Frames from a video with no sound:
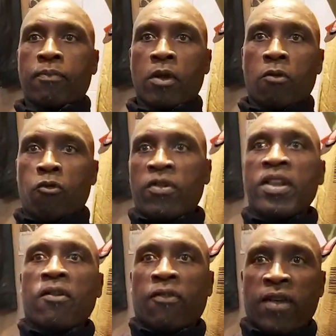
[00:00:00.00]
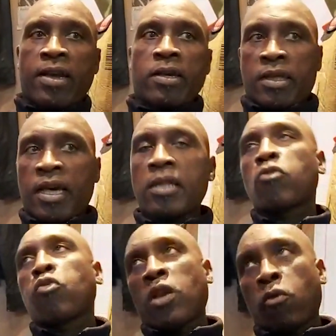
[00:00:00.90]
The affairs. That's what
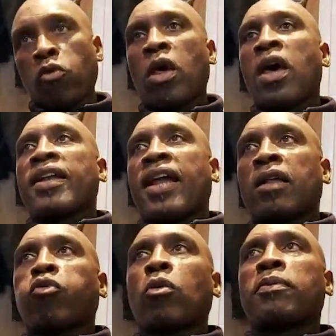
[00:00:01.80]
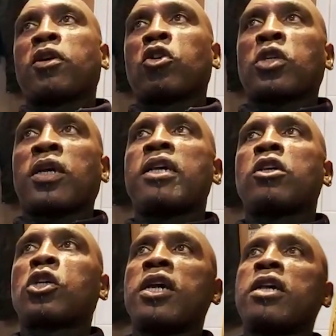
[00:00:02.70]
it was. That's what, because
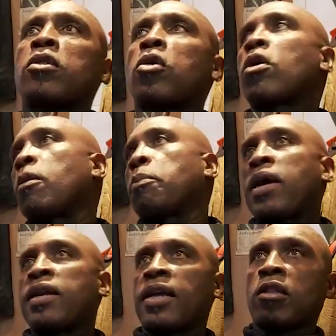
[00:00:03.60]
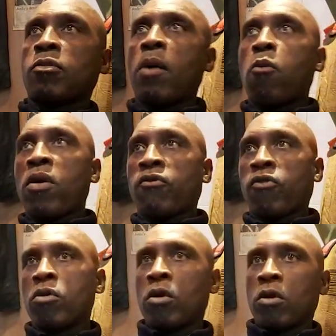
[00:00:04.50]
he saw the pain that his mum went through.
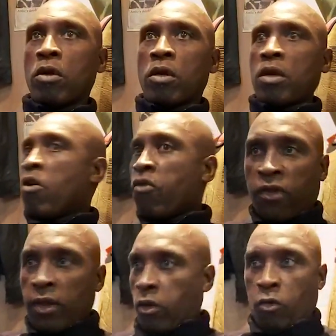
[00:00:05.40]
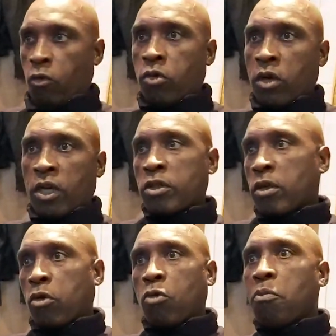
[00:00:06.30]
No physical,
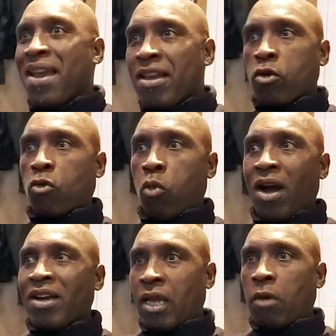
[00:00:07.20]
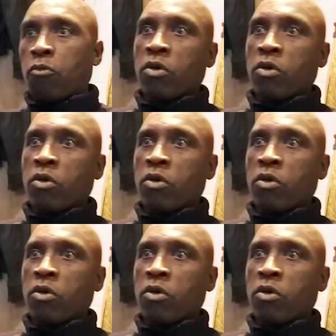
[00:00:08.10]
just all mental. What I'd done.